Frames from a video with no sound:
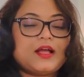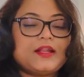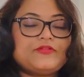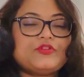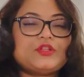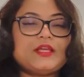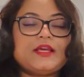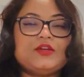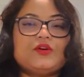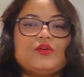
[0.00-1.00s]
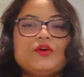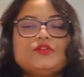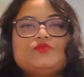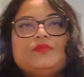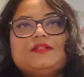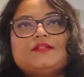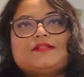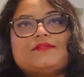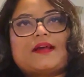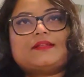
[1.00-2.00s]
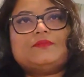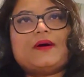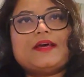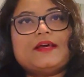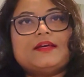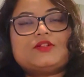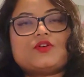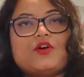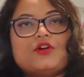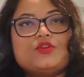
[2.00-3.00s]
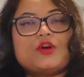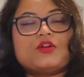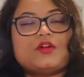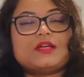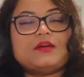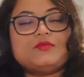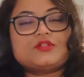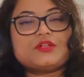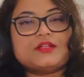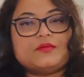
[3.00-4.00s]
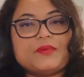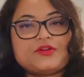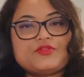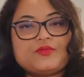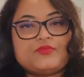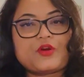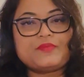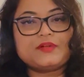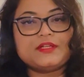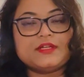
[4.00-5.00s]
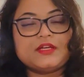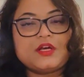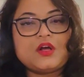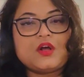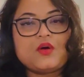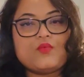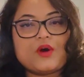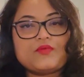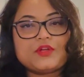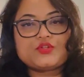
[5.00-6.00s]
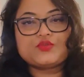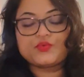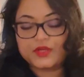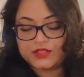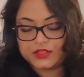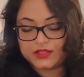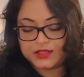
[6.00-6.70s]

And if you think you're going to be distracted by it or you're not able to hear the metronome properly, one way to do is